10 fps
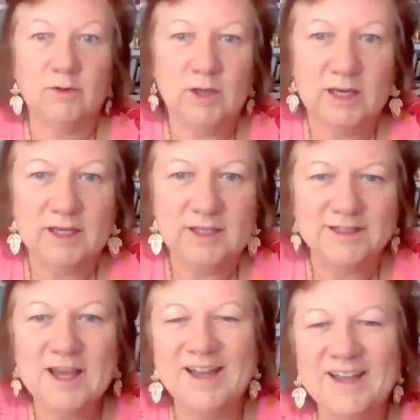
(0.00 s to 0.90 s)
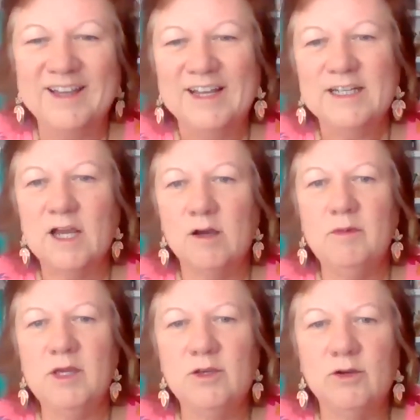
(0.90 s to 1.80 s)
okay. Tell
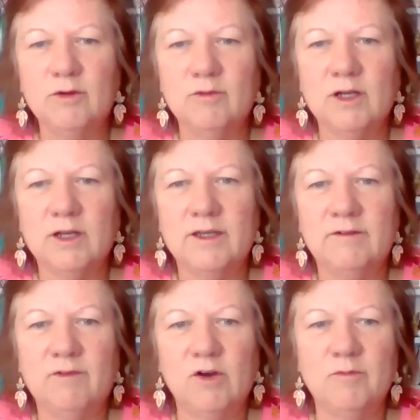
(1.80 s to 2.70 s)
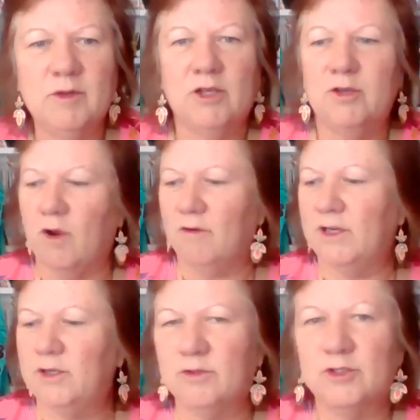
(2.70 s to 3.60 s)
me your involvement. Are you
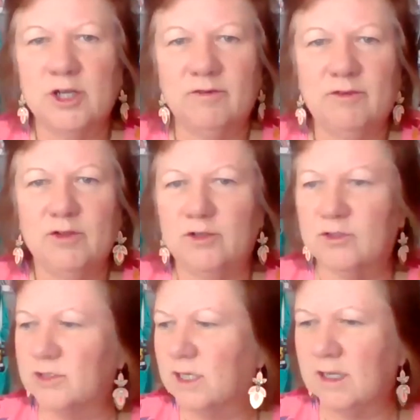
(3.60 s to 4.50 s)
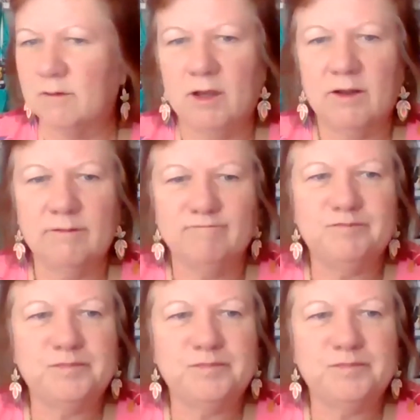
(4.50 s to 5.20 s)
already doing Shuffle, or you're just thinking about it?